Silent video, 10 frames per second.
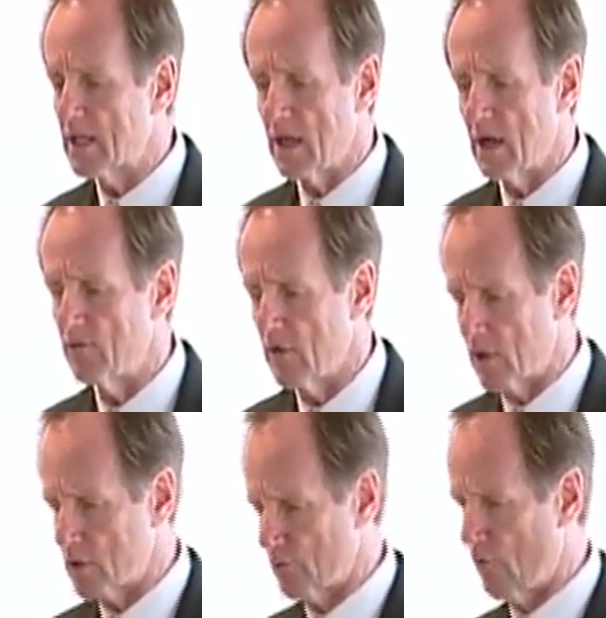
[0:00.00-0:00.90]
weight
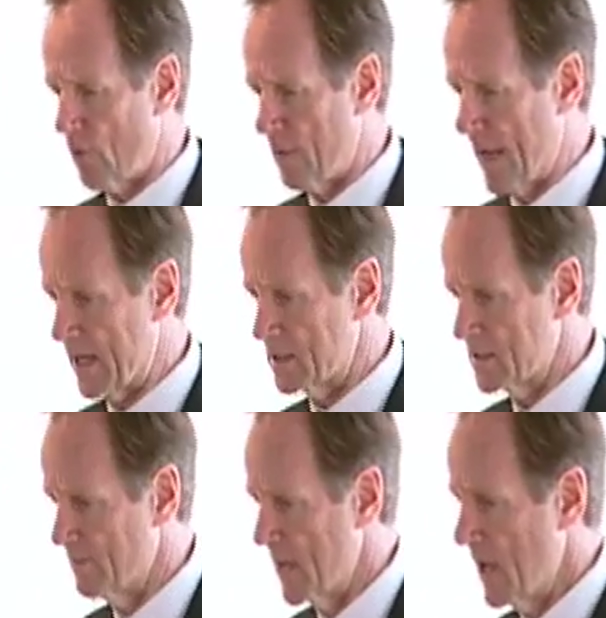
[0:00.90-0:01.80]
of the larger
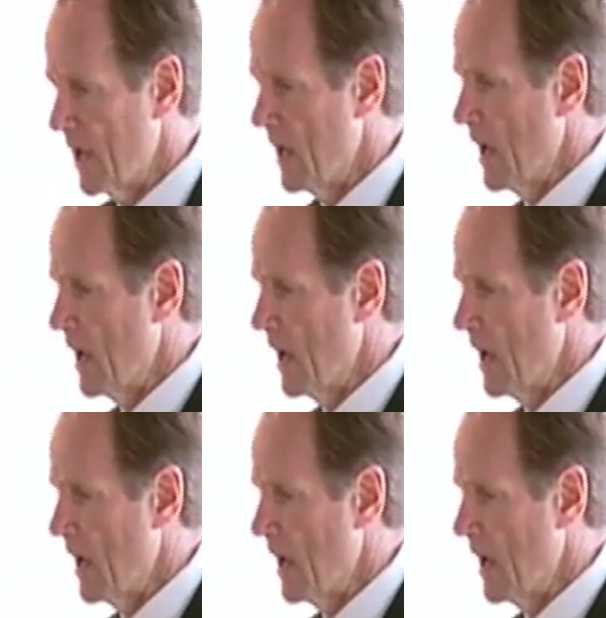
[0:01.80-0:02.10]
formats.